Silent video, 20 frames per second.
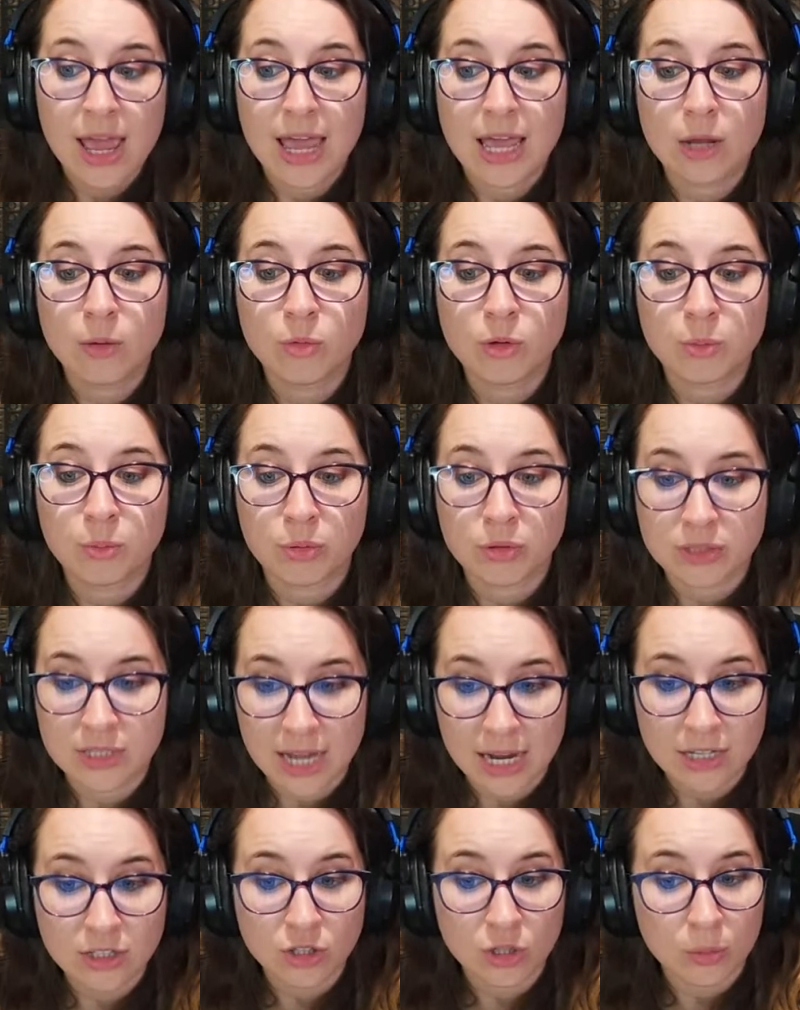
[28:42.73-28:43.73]
and would
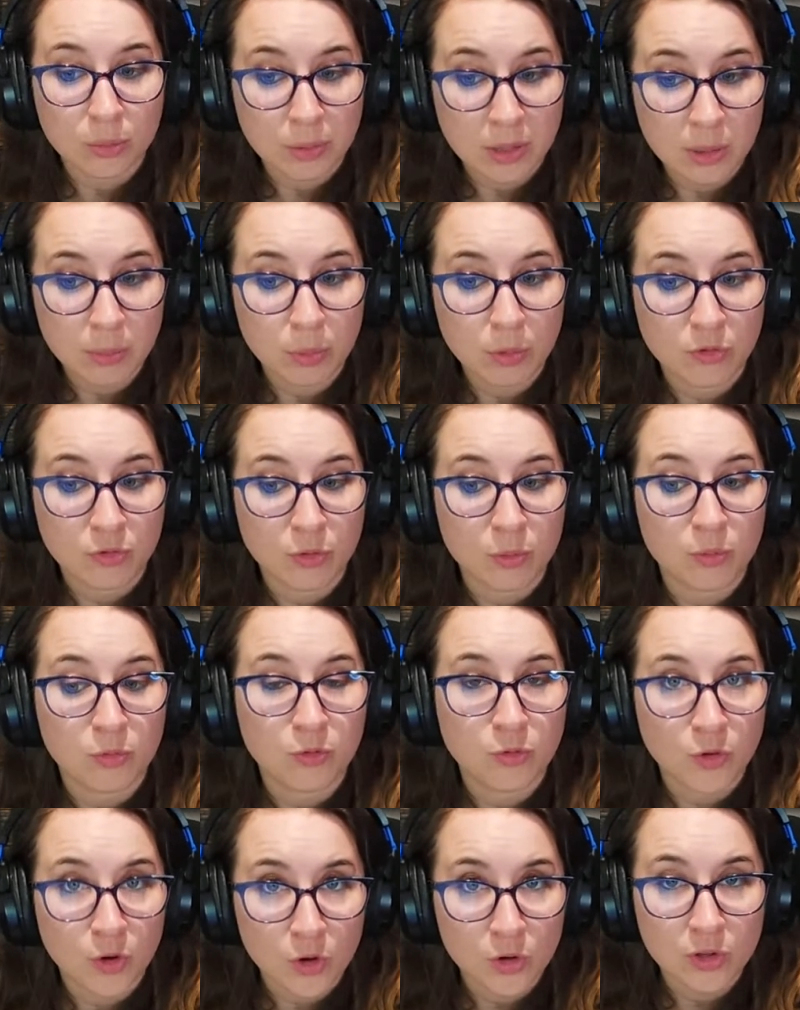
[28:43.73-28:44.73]
protect her people from
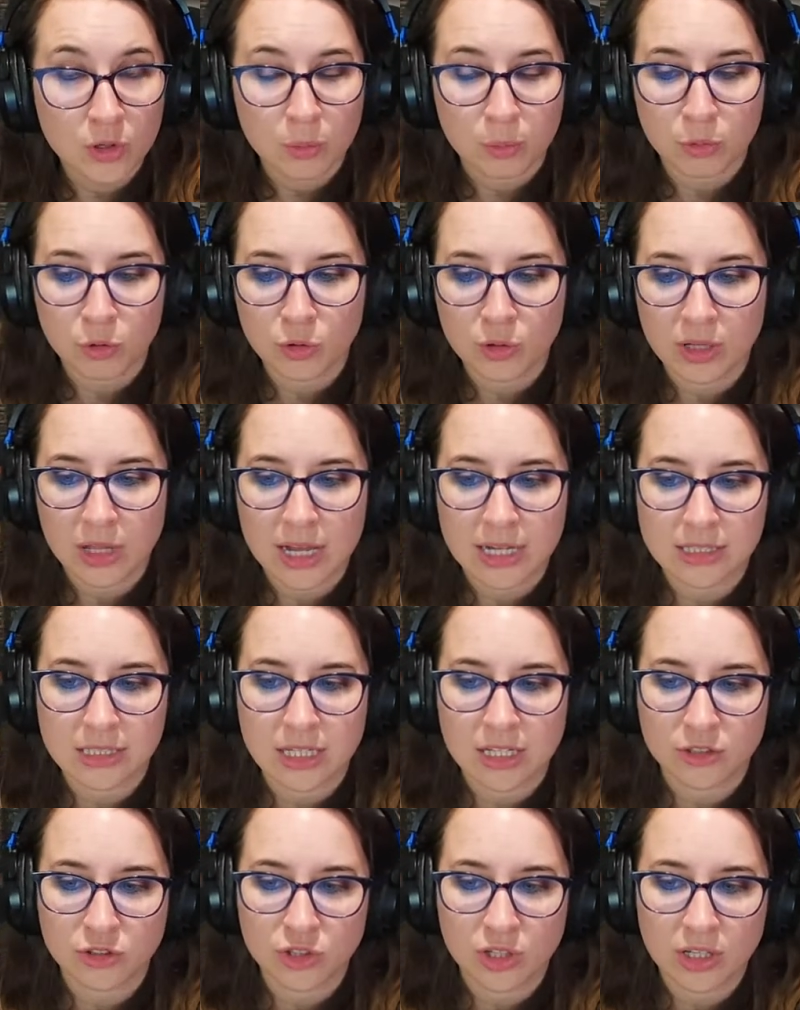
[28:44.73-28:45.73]
further
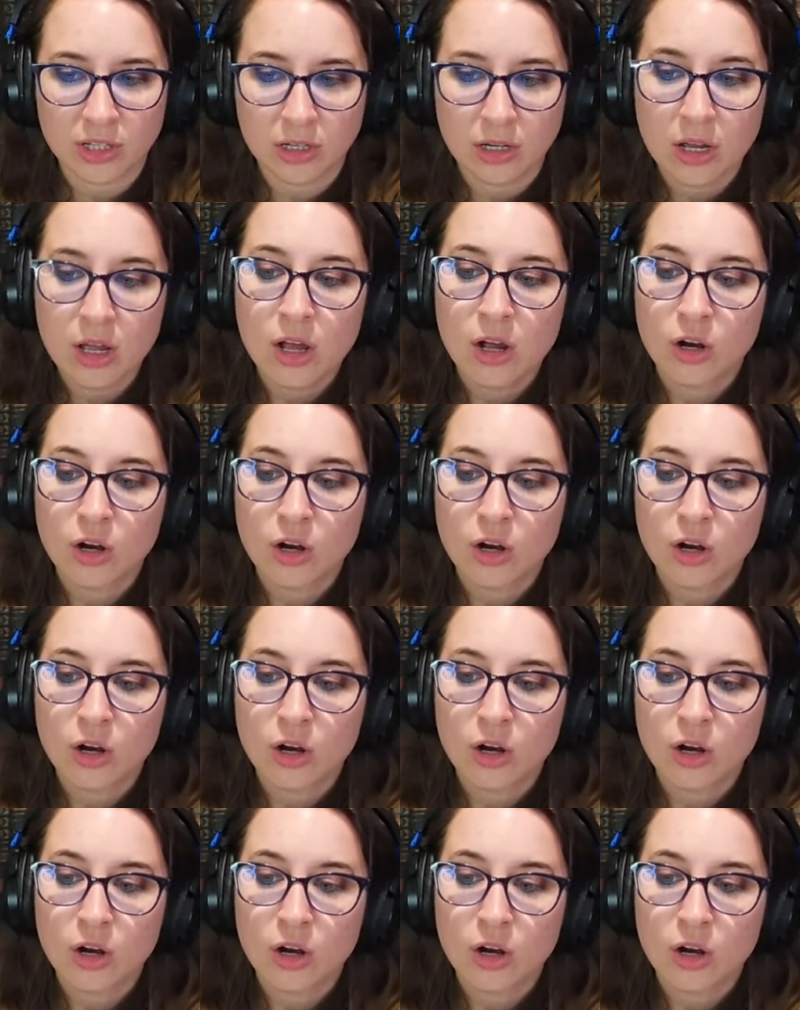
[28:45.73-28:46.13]
brutalization,